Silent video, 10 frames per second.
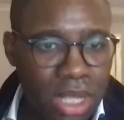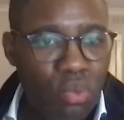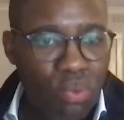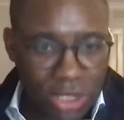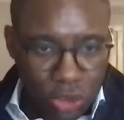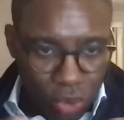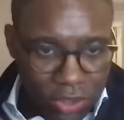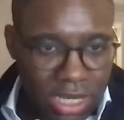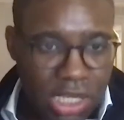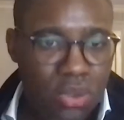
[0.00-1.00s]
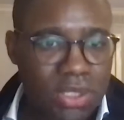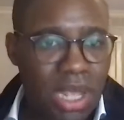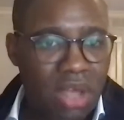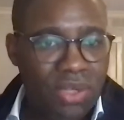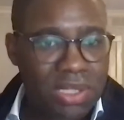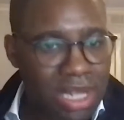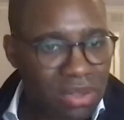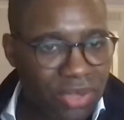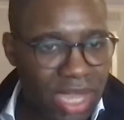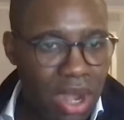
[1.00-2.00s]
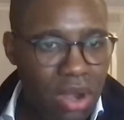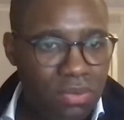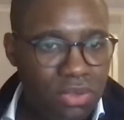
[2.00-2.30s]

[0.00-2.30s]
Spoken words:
resourcing yourself and self-care